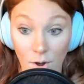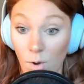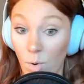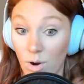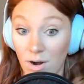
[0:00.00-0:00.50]

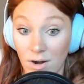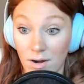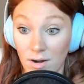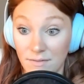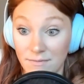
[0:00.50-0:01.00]

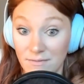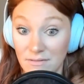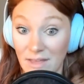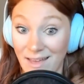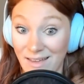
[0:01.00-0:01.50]
or
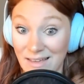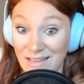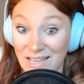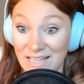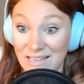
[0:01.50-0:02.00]
like
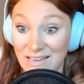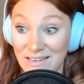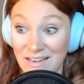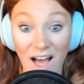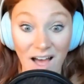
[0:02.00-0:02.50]

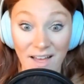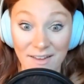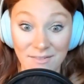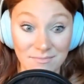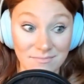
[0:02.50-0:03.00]
not
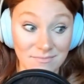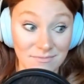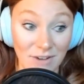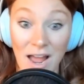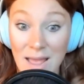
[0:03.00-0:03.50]

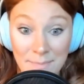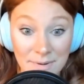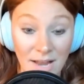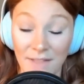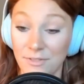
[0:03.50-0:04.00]
ripe,
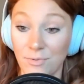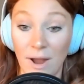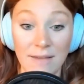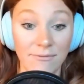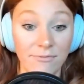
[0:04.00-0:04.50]
not the
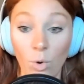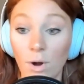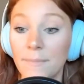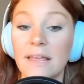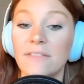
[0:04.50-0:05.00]
right
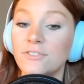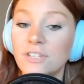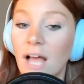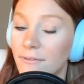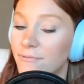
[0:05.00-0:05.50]
form. Like there's a
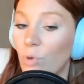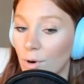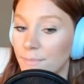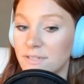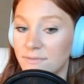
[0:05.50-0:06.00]
lot of
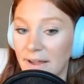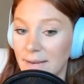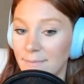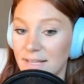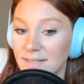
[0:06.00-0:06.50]
forms of
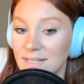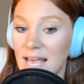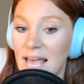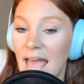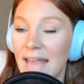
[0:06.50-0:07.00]
vitamins,
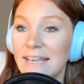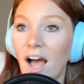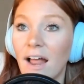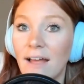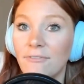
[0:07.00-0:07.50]
and
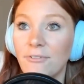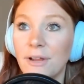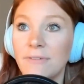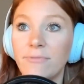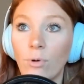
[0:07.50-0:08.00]
not every
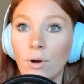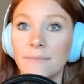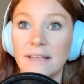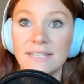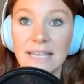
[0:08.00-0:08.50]
form
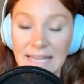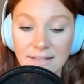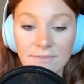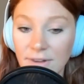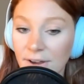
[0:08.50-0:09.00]
that's
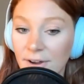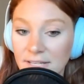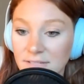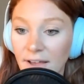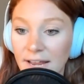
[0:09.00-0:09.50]
in
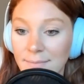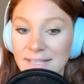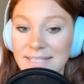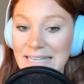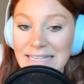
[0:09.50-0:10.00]
various
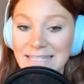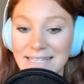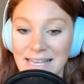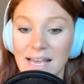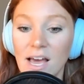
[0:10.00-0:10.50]
vitamins is
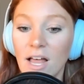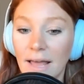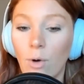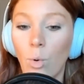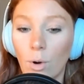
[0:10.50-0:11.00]
the like
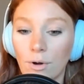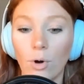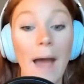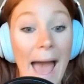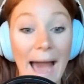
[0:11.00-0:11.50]
quote
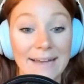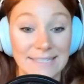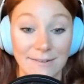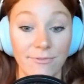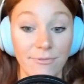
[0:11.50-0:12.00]
unquote
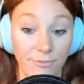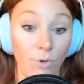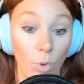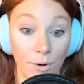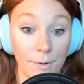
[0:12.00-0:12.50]
active
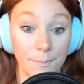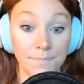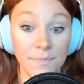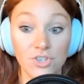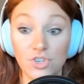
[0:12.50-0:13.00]
form.
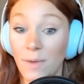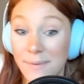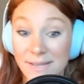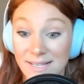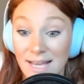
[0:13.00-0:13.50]
So you might
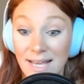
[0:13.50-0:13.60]
be